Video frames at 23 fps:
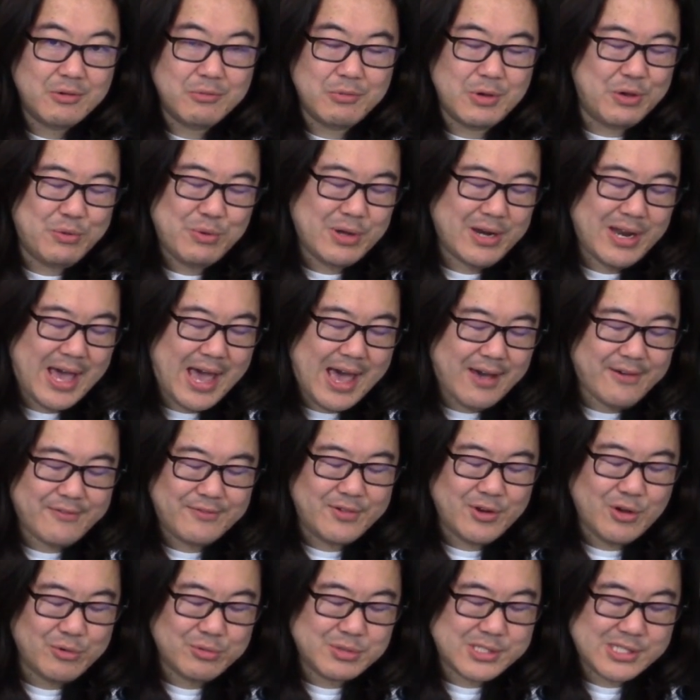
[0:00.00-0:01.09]
We would
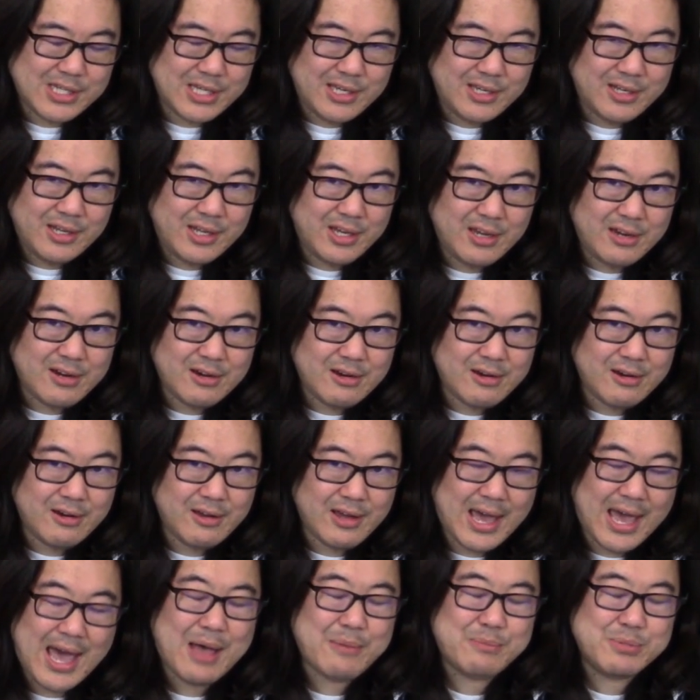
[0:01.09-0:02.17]
have no scene
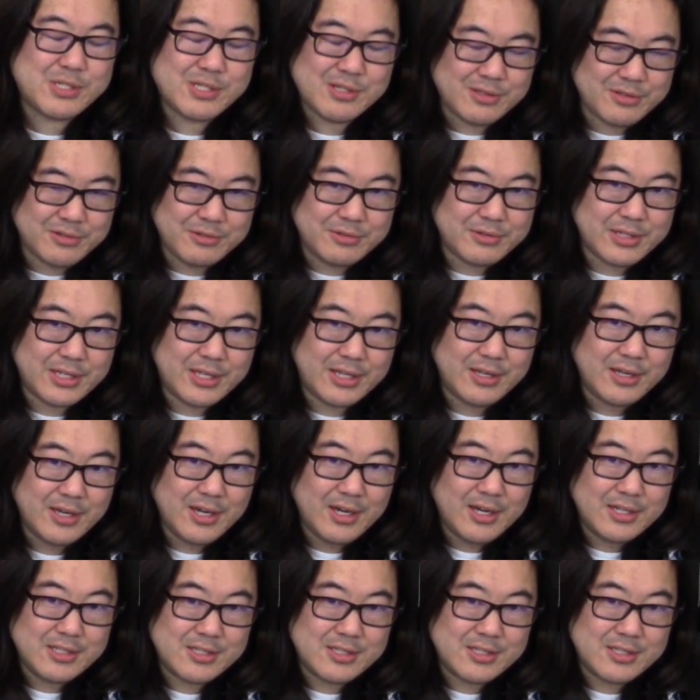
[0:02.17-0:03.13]
here. Absolutely.